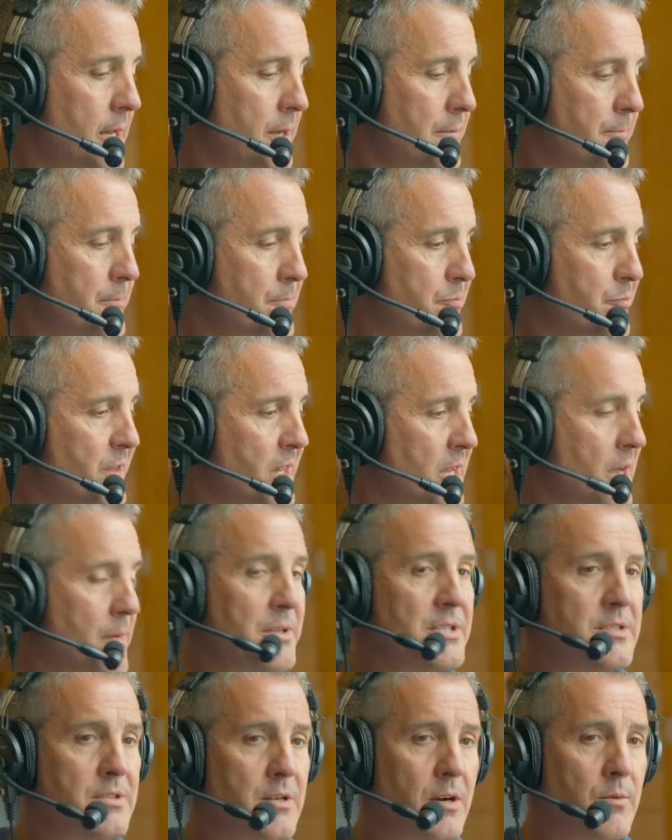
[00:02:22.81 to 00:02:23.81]
um, got
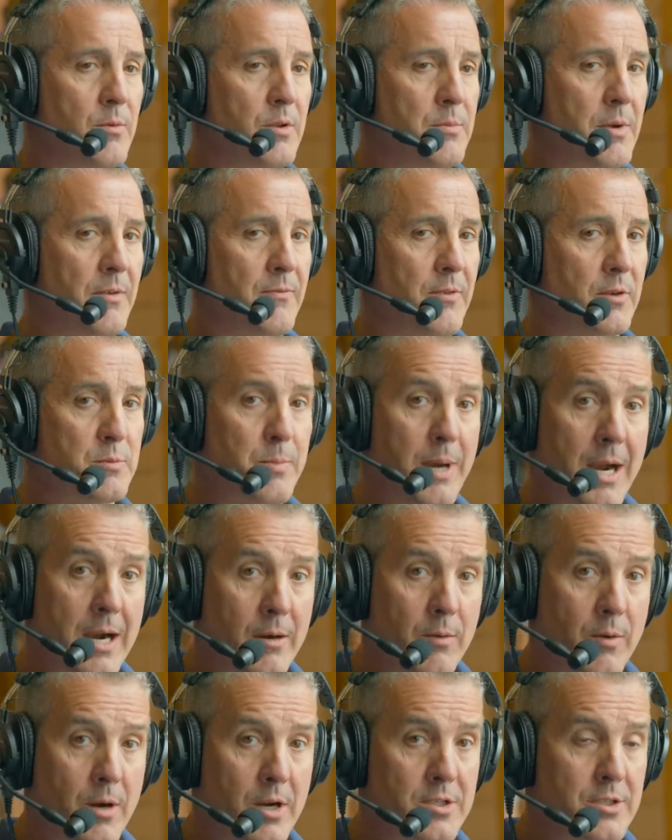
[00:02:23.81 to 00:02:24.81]
me started with my first
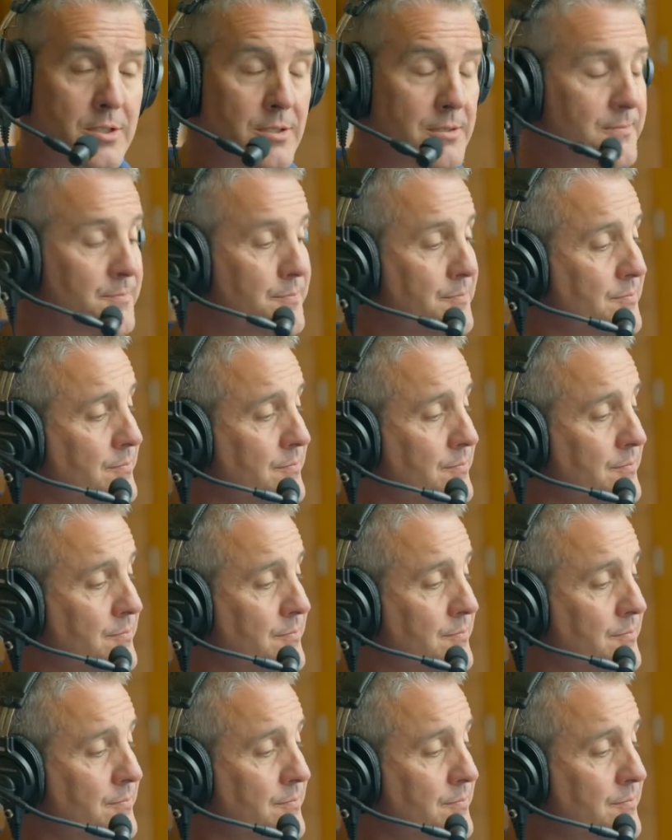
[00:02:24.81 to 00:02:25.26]
power washer.